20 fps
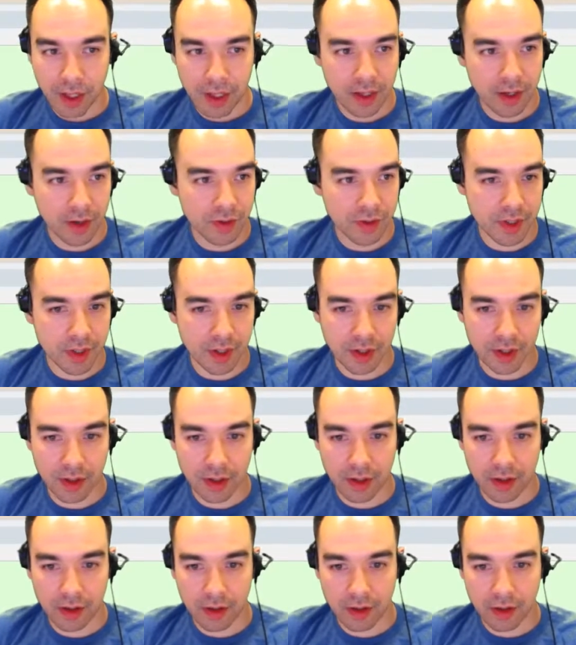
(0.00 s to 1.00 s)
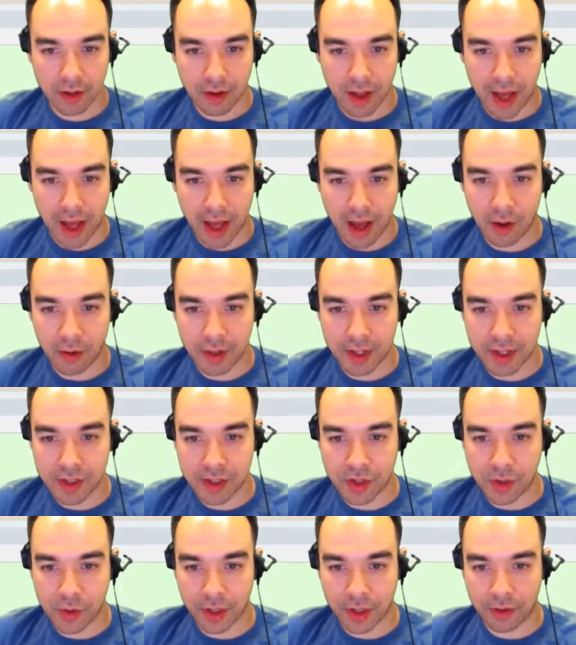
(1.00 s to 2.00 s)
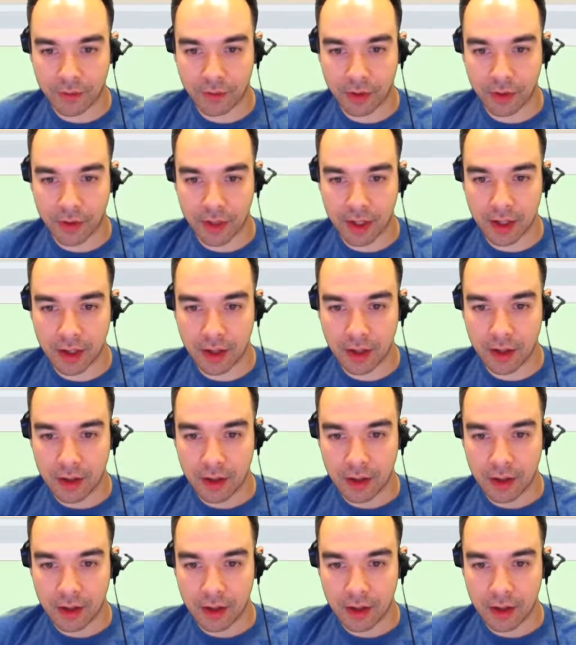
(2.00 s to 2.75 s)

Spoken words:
Here's how he's doing it for the